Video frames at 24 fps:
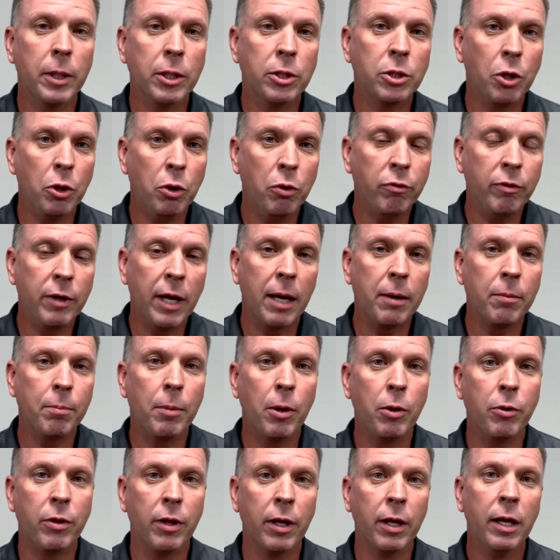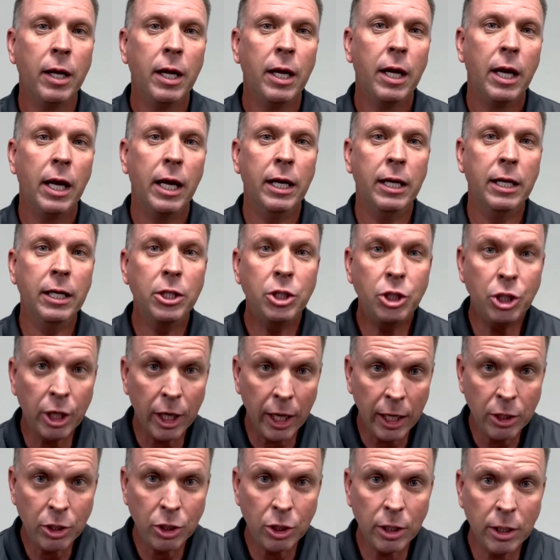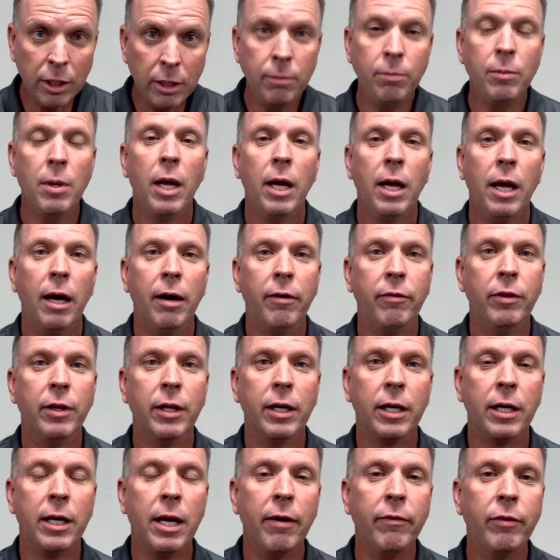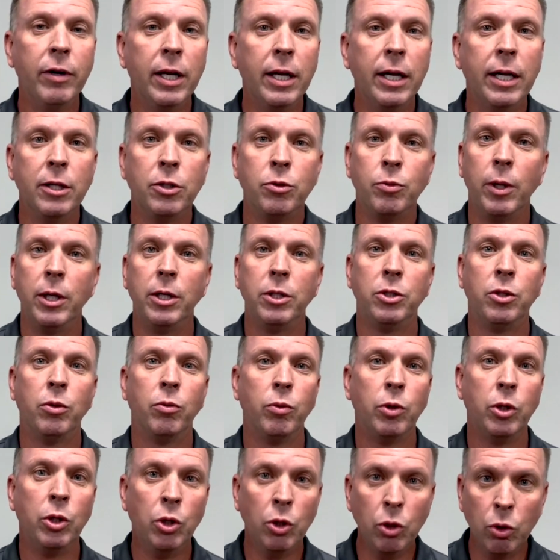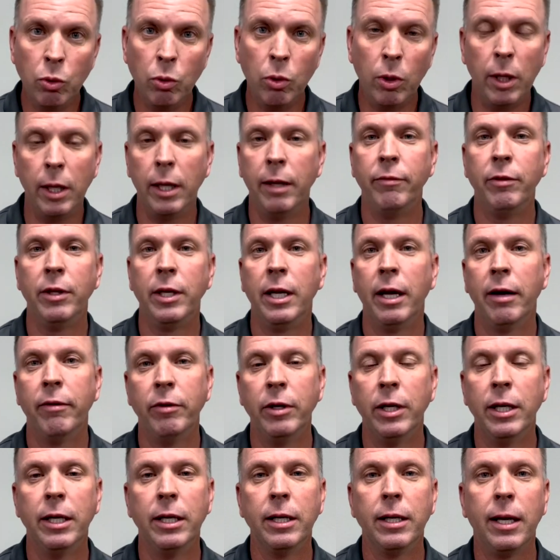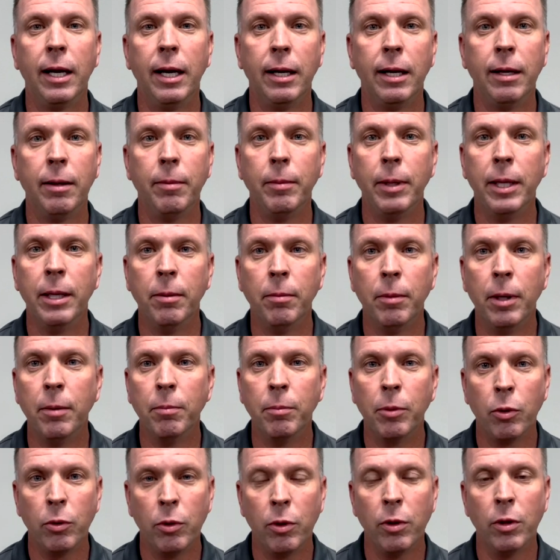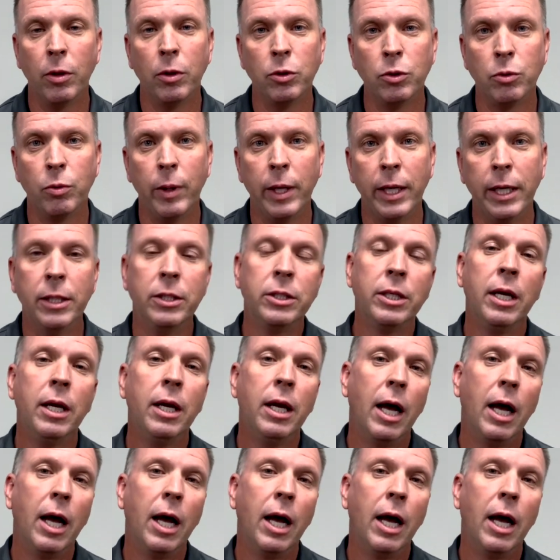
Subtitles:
So you've got both the initiation of the covenant as well as the renewal of the covenant in both of those ways.